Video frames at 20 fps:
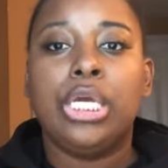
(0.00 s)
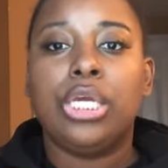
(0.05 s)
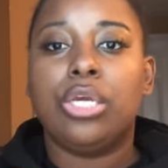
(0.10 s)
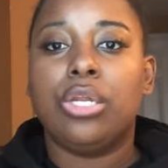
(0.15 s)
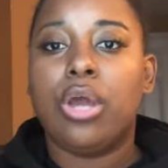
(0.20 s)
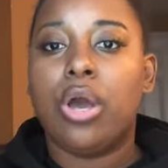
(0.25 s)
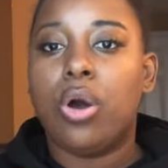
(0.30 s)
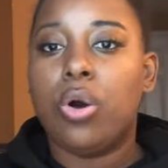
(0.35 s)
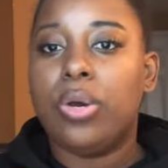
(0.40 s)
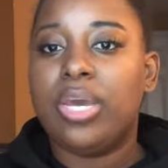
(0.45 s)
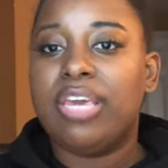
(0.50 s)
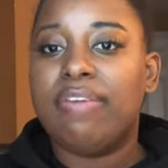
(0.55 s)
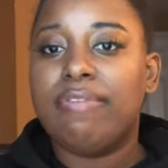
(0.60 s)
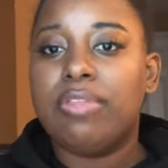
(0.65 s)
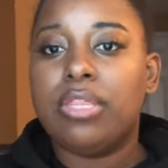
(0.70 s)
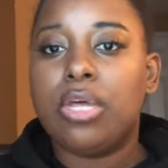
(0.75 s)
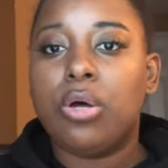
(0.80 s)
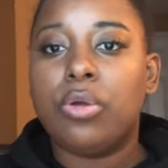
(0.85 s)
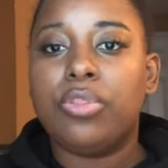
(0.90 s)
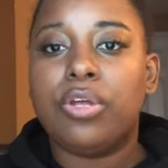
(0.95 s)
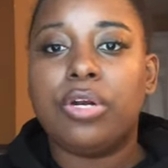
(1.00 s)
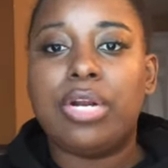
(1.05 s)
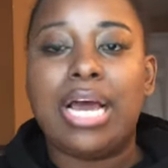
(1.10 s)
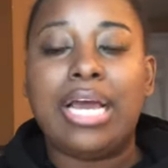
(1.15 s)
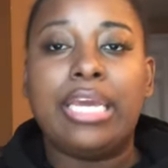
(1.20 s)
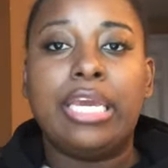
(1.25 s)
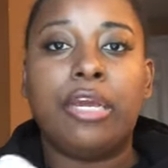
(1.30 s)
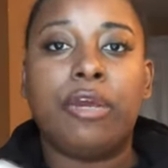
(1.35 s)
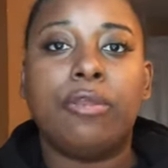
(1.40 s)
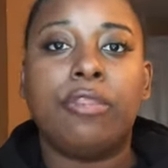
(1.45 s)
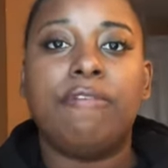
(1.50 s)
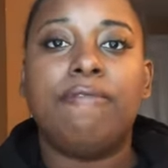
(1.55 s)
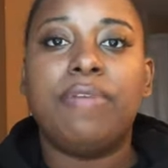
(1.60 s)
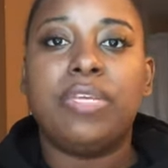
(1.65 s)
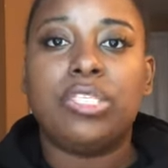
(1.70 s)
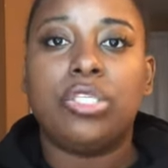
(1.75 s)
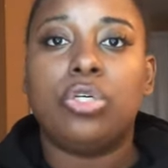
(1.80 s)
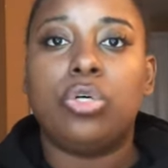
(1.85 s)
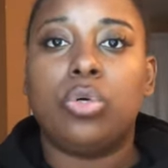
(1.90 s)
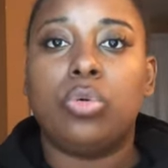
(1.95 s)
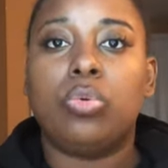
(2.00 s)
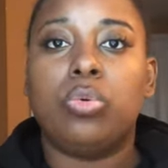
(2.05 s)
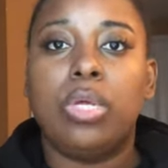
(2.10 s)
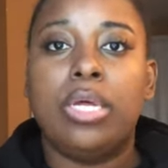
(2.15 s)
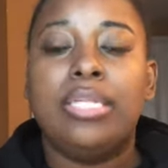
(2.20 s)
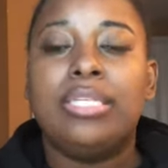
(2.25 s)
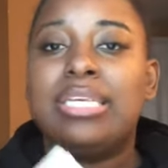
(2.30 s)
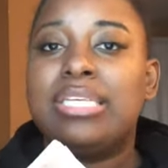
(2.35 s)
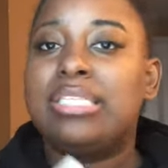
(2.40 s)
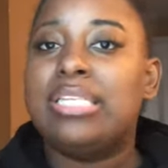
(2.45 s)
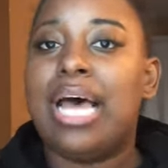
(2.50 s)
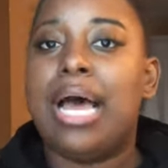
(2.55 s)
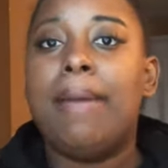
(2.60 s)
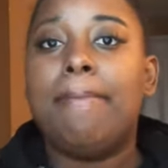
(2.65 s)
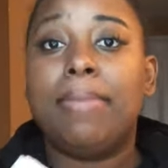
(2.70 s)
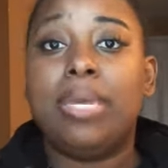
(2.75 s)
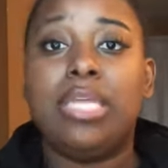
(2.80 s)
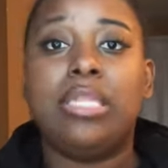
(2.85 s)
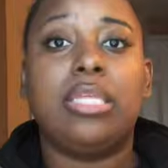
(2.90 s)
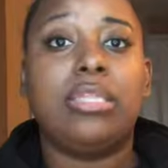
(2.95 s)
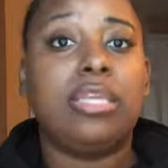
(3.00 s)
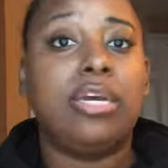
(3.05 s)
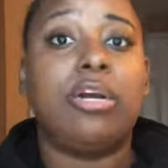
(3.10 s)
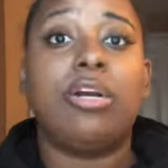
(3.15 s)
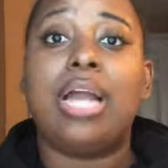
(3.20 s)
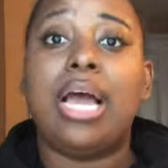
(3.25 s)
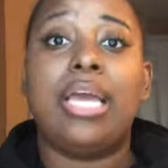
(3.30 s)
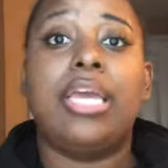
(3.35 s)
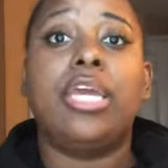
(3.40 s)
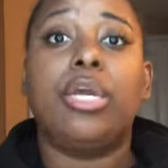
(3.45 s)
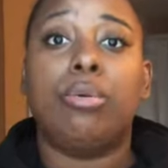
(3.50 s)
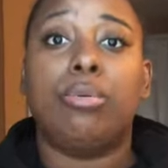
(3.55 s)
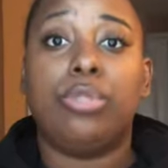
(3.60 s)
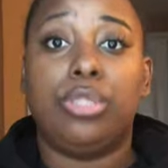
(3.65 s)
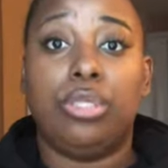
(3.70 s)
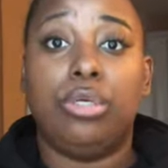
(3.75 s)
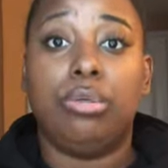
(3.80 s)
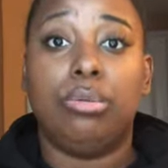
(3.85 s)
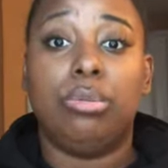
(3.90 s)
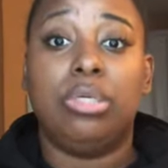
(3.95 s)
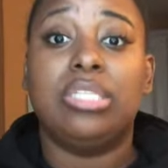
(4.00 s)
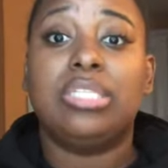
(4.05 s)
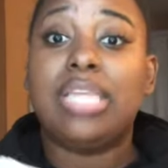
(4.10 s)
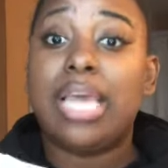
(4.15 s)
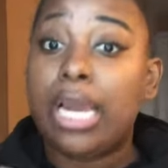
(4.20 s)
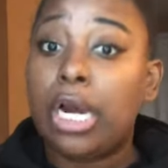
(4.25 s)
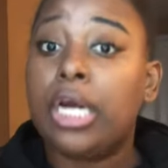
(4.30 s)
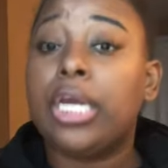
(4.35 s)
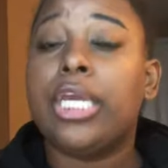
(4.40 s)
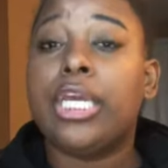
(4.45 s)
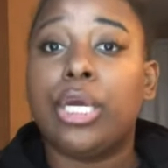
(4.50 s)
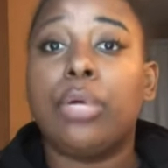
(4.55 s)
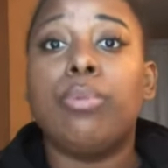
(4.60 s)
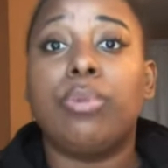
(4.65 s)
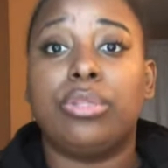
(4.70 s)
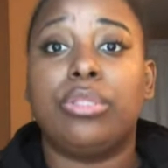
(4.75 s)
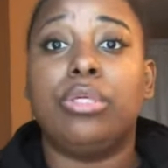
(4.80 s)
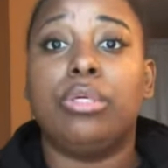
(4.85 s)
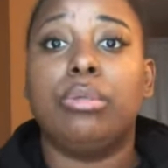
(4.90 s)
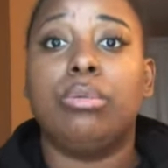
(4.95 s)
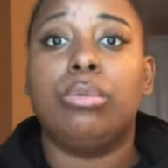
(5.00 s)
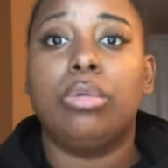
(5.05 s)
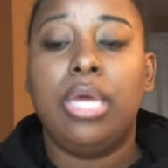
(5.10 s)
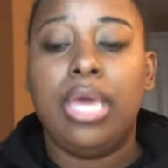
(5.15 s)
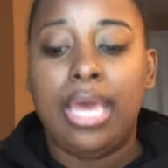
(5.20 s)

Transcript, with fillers: you know even though they're not here in the physical does not mean that they're not here with you because they are here with you